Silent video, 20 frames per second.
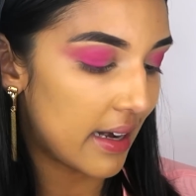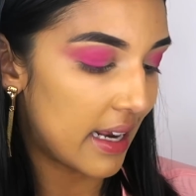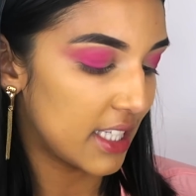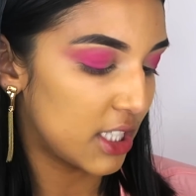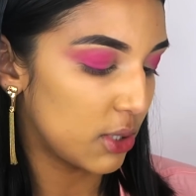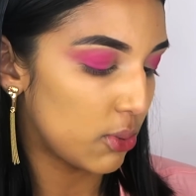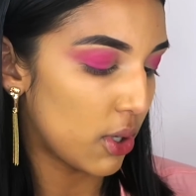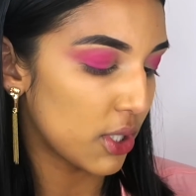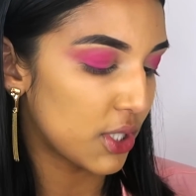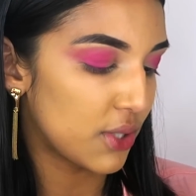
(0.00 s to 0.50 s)
that I
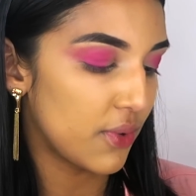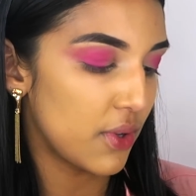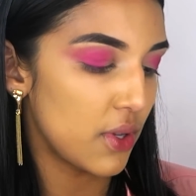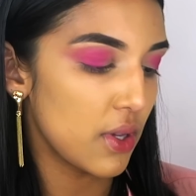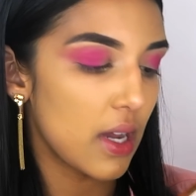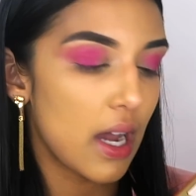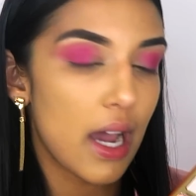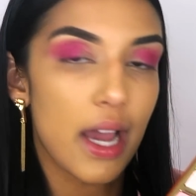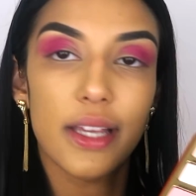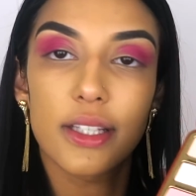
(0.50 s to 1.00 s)
swatched for
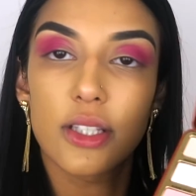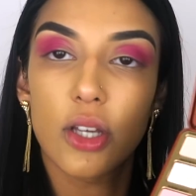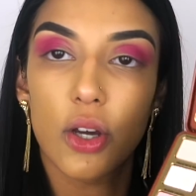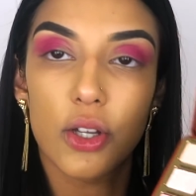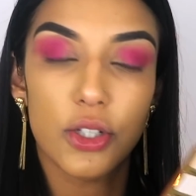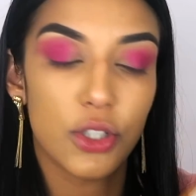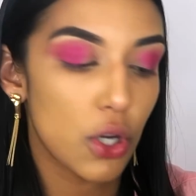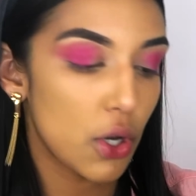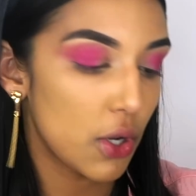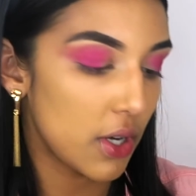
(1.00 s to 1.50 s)
you guys,
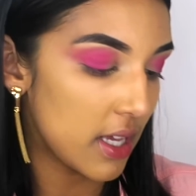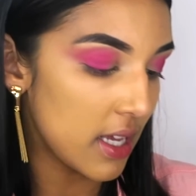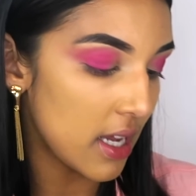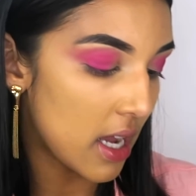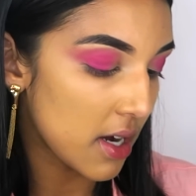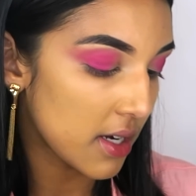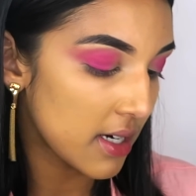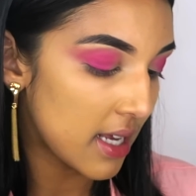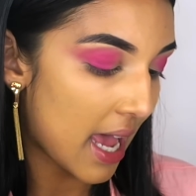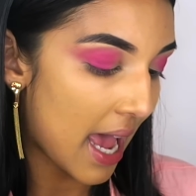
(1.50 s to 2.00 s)
Hot Toddy,
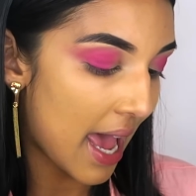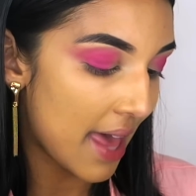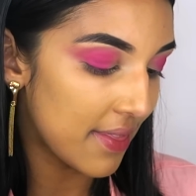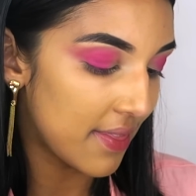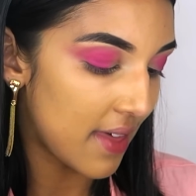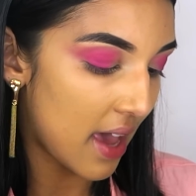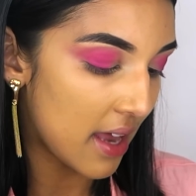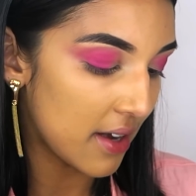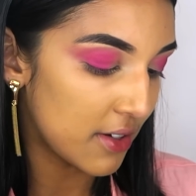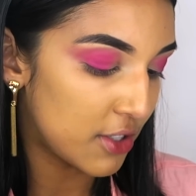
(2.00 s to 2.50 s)
I'm going to
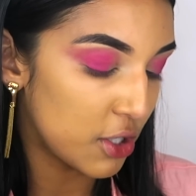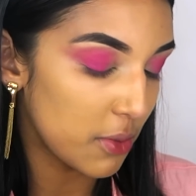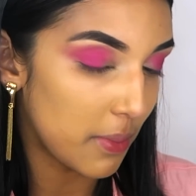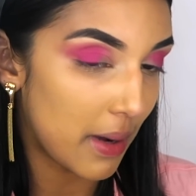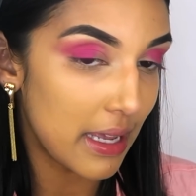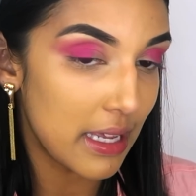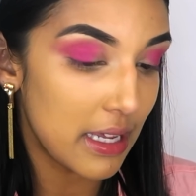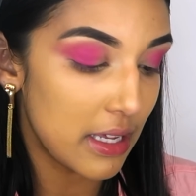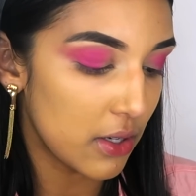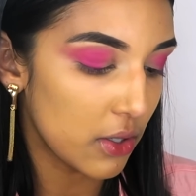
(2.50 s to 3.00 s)
add that to
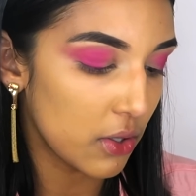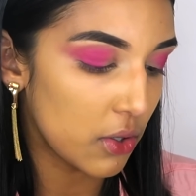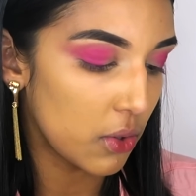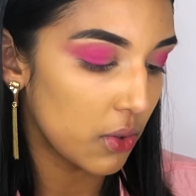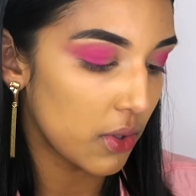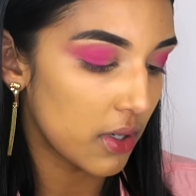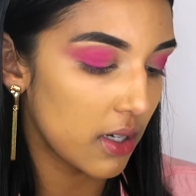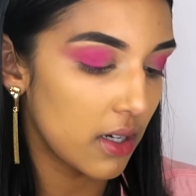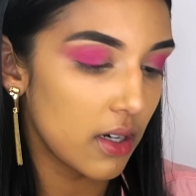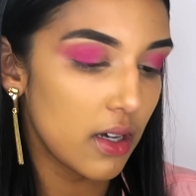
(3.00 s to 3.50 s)
my inner
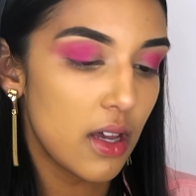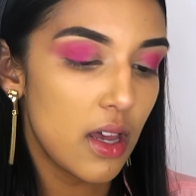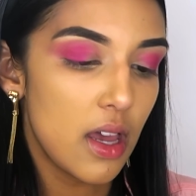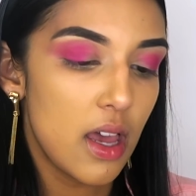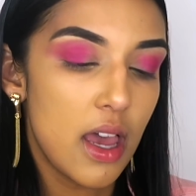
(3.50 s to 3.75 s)
corner